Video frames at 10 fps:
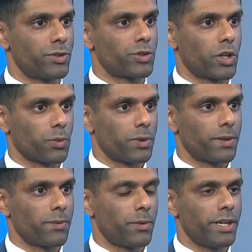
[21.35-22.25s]
to start
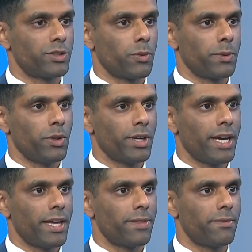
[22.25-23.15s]
with, right? So when we look
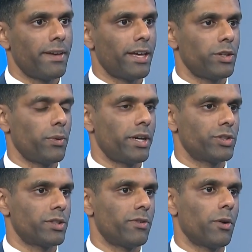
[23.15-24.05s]
at the
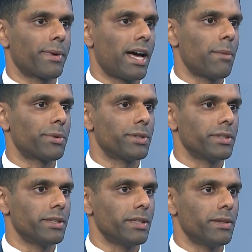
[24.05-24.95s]
valuation of Home
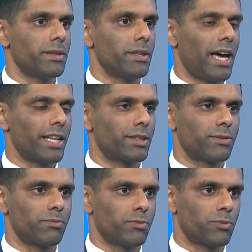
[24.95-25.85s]
Capital at
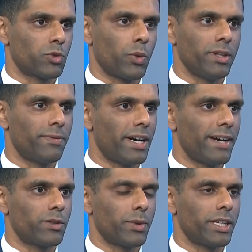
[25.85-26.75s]

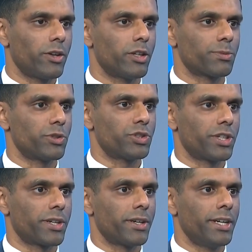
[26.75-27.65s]
$28 per
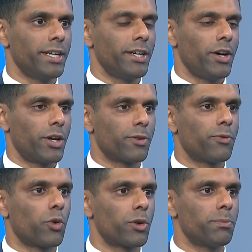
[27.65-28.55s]
share, on a
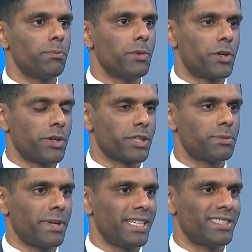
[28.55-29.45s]
forward
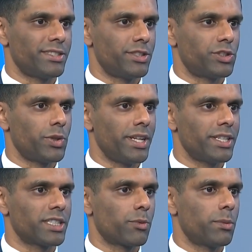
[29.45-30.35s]
earnings basis, it's
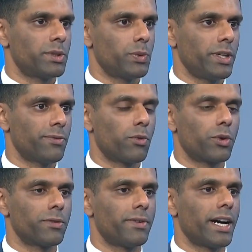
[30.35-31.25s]
trading somewhere between
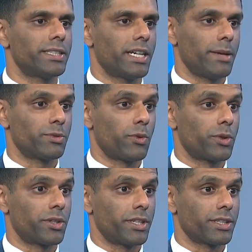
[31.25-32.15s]
4 to 5 times
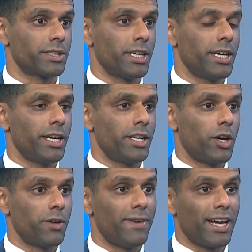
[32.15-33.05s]
forward earnings.
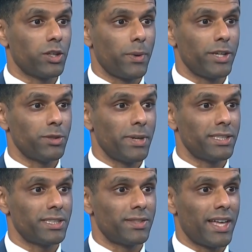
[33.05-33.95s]
Now, on a valuation
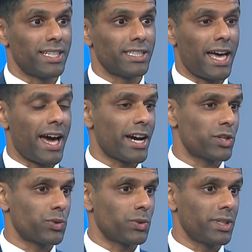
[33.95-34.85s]
basis, that's
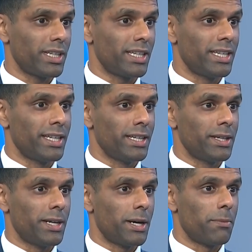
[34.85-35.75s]
actually
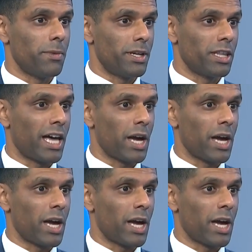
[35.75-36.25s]
in